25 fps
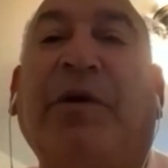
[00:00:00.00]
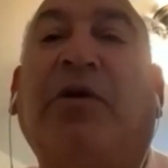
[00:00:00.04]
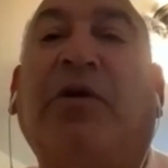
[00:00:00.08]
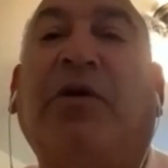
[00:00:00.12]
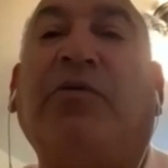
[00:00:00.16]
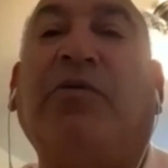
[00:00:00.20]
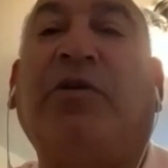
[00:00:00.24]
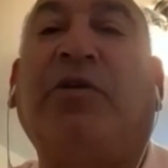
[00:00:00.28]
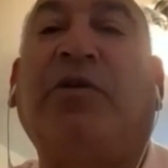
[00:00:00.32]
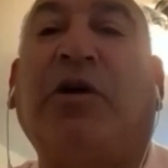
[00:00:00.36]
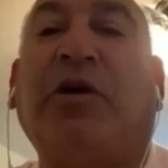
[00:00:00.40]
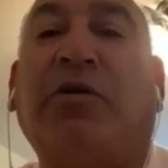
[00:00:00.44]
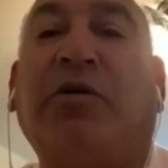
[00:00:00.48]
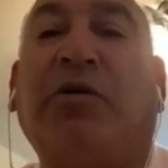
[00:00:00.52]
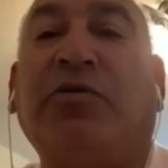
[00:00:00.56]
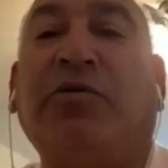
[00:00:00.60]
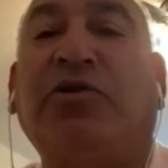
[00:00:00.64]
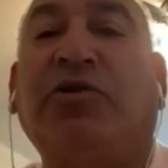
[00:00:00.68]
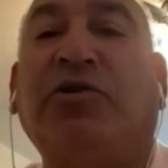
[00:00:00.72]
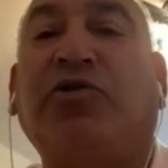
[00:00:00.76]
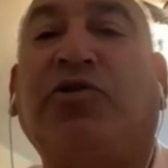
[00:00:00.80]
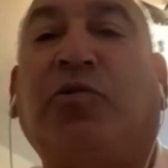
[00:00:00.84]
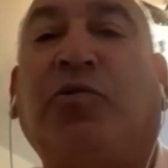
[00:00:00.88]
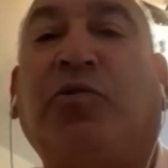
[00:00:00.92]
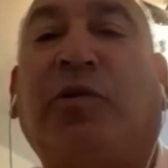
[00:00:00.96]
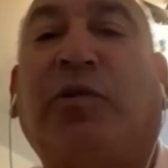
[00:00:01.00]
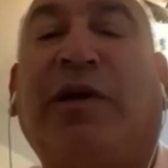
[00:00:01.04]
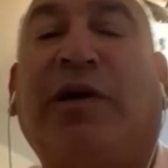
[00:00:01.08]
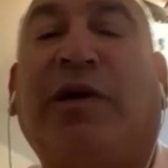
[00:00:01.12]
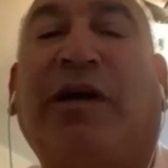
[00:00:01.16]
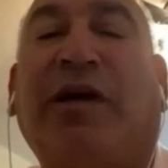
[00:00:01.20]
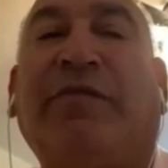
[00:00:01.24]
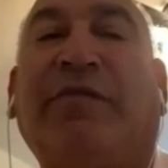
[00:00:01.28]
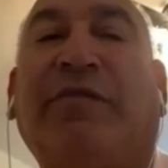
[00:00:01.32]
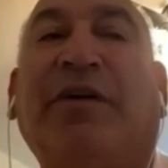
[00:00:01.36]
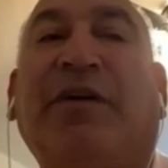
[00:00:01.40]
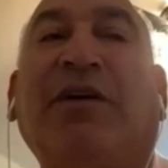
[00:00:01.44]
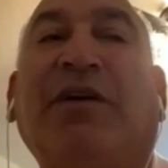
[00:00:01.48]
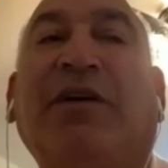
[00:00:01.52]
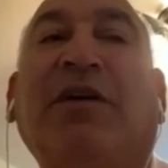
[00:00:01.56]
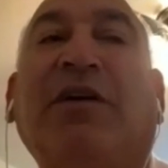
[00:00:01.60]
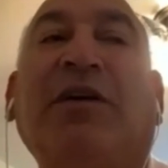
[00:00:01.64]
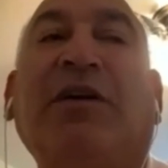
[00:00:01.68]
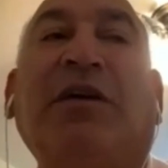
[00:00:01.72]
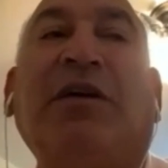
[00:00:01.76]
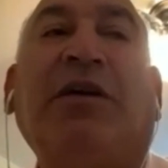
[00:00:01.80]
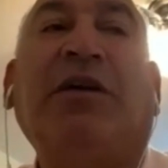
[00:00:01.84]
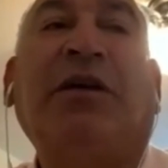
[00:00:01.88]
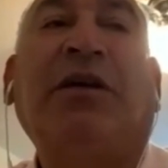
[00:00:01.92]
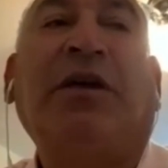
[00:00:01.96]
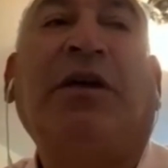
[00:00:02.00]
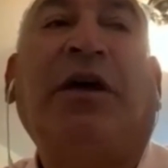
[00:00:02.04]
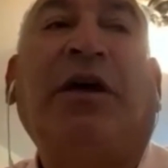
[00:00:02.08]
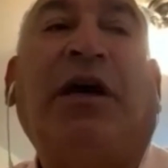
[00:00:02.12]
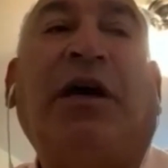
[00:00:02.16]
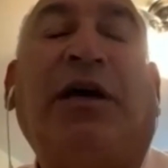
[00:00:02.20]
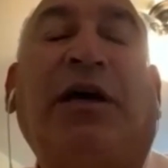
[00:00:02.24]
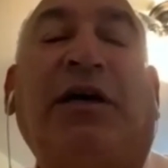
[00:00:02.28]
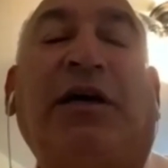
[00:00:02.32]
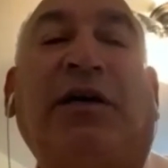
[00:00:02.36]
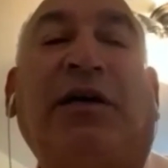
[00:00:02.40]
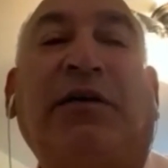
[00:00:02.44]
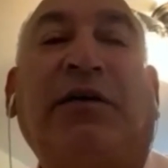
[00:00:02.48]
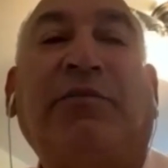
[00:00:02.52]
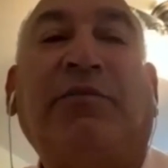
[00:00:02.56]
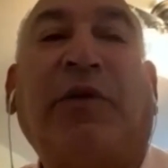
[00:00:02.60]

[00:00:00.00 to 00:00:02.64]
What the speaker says: girlfriend, because if it's a female coach or wherever,